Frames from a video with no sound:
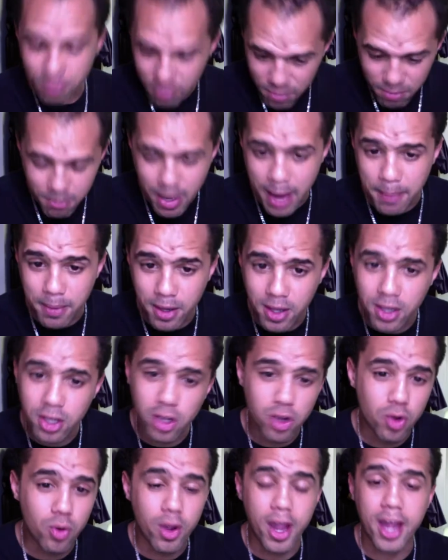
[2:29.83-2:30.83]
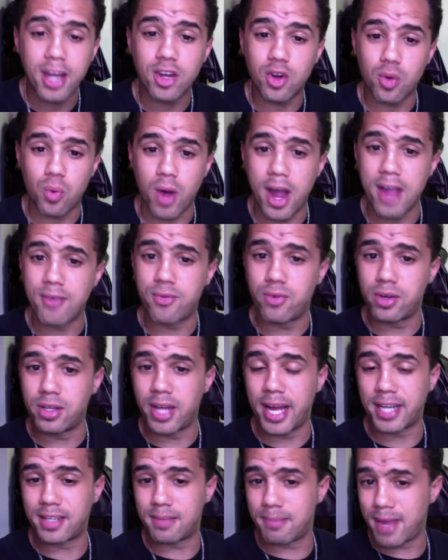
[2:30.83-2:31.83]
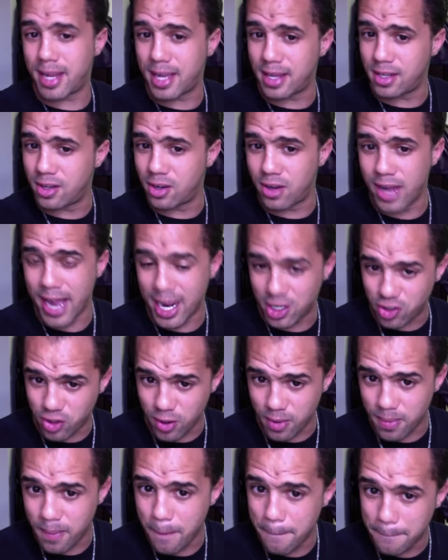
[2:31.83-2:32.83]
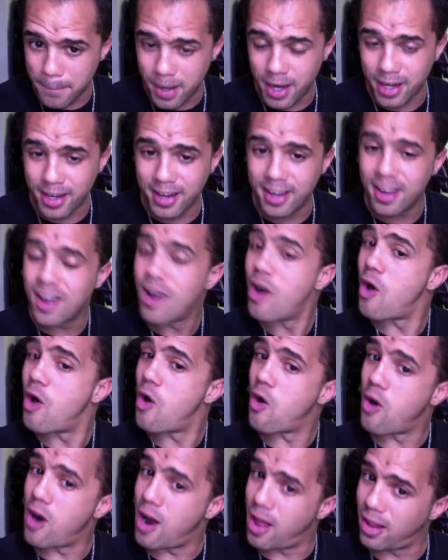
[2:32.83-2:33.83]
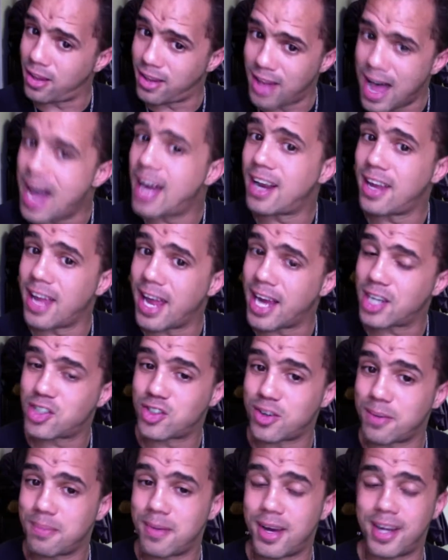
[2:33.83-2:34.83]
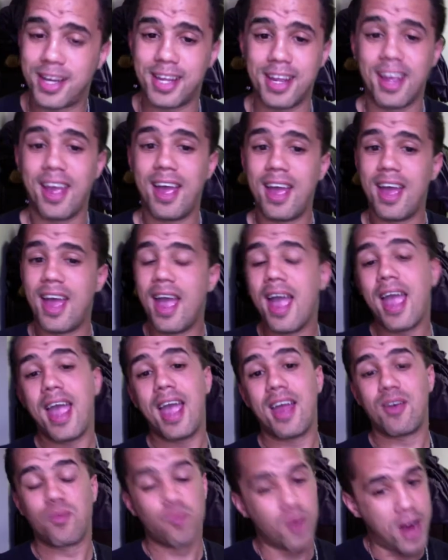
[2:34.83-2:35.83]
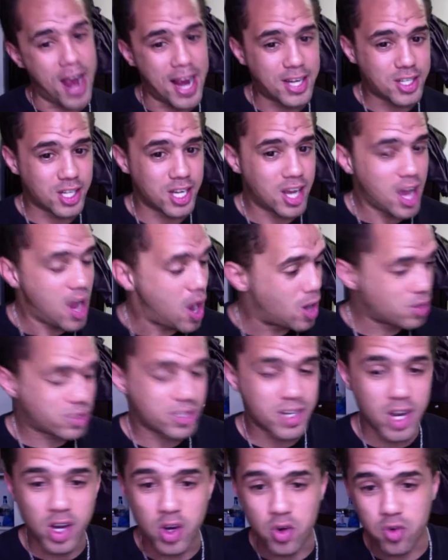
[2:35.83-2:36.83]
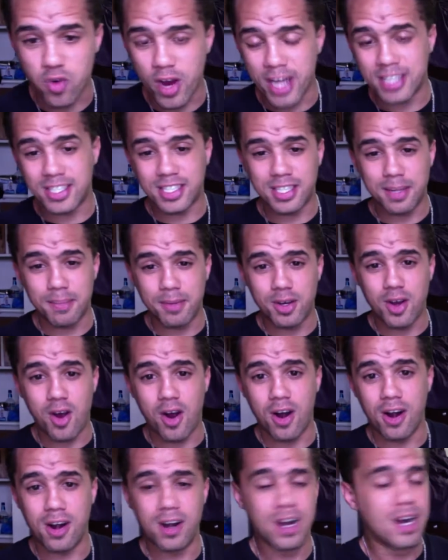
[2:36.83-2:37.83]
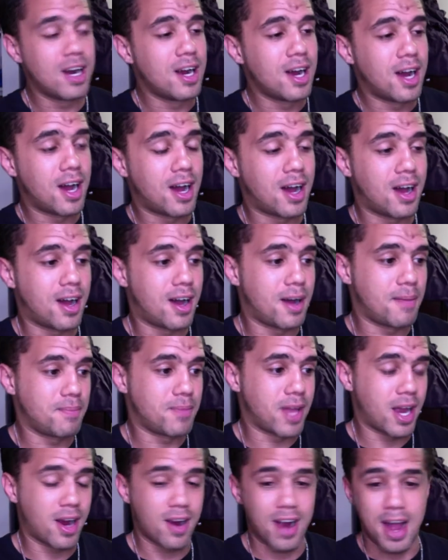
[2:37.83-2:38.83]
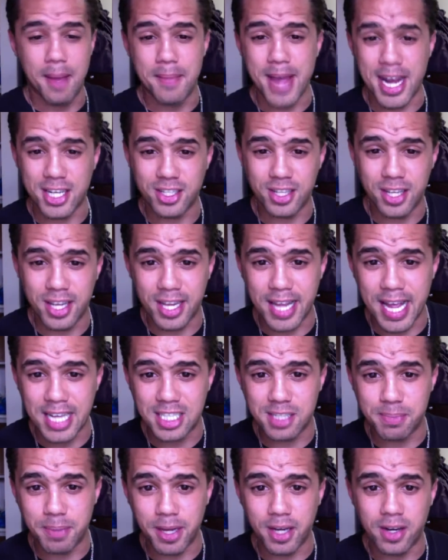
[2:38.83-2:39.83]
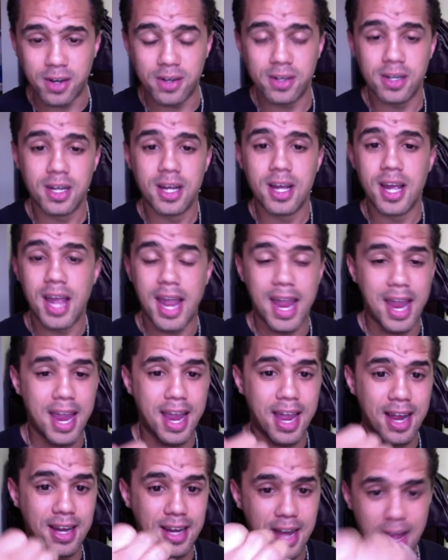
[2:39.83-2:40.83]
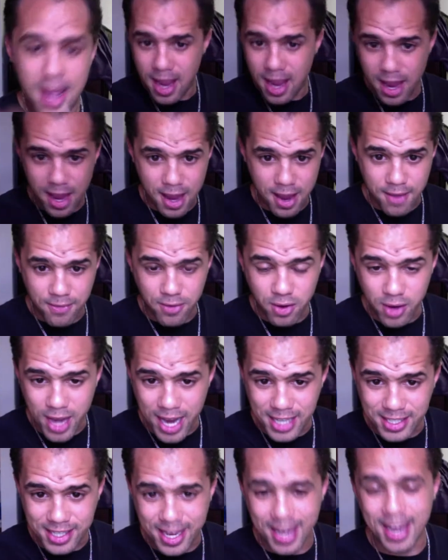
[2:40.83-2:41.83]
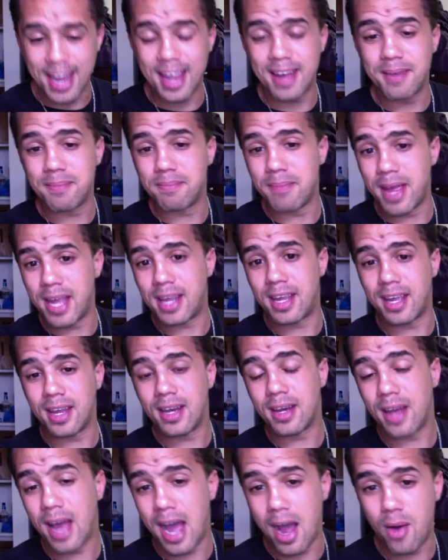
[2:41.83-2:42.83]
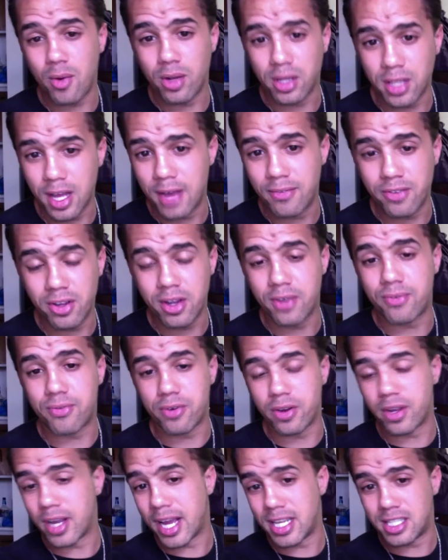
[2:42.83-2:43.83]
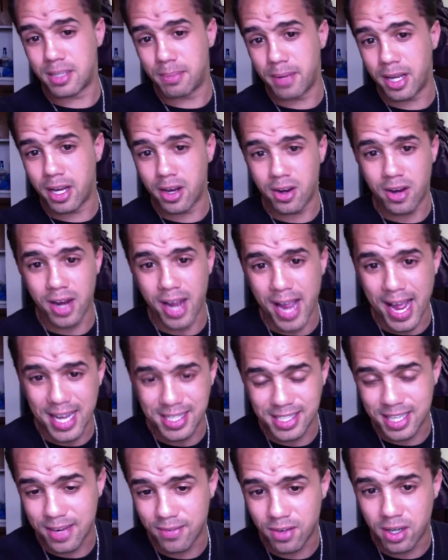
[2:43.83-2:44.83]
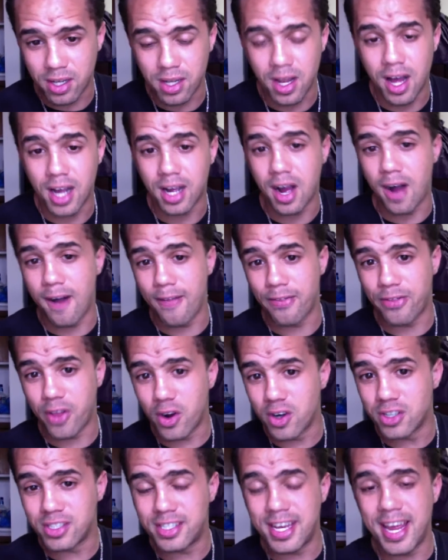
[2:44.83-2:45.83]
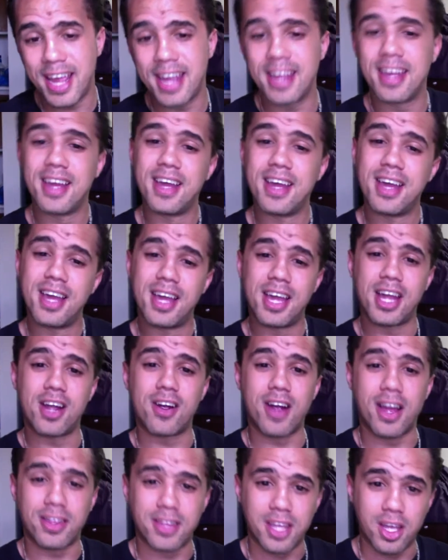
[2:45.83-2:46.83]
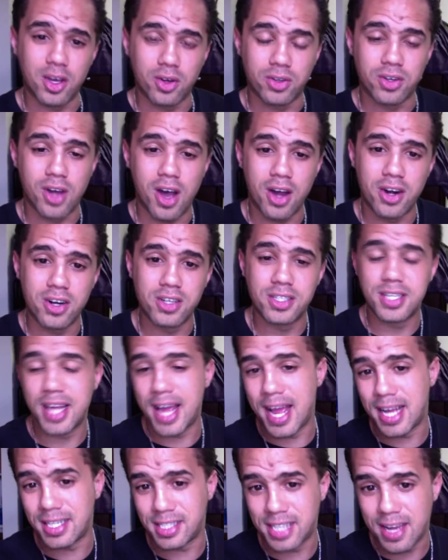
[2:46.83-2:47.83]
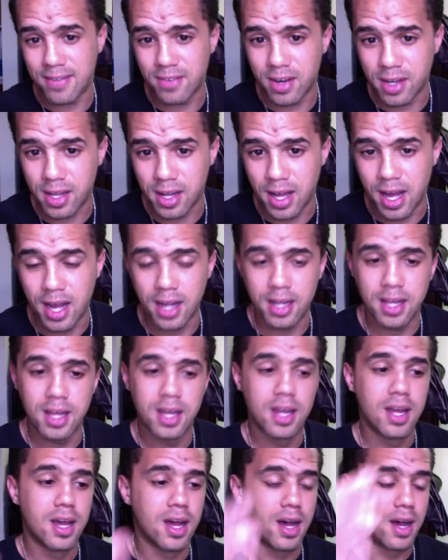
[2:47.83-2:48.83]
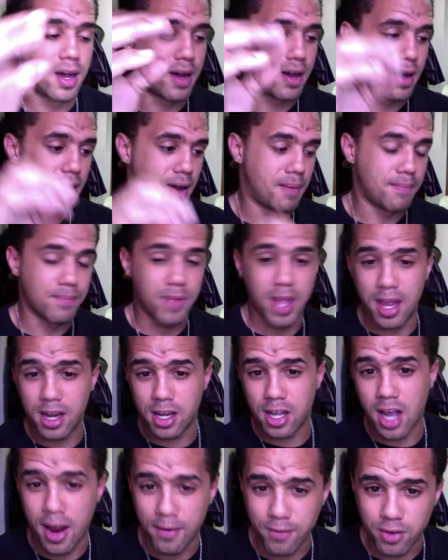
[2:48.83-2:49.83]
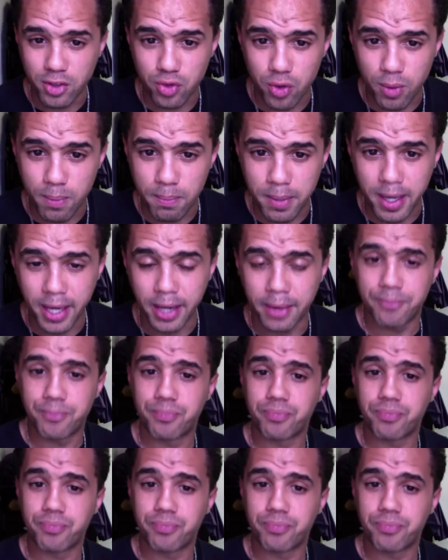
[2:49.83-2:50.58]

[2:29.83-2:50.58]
Maybe you and your wife would like to make a little extra money or a lot of extra money. And we're actually hosting a great seminar there. I'm actually the guest speaker. And if you guys can make it, I would love for you guys to be here at 7 o'clock on Thursday here at the Hilton Honors at 7 o'clock in Conference Room B.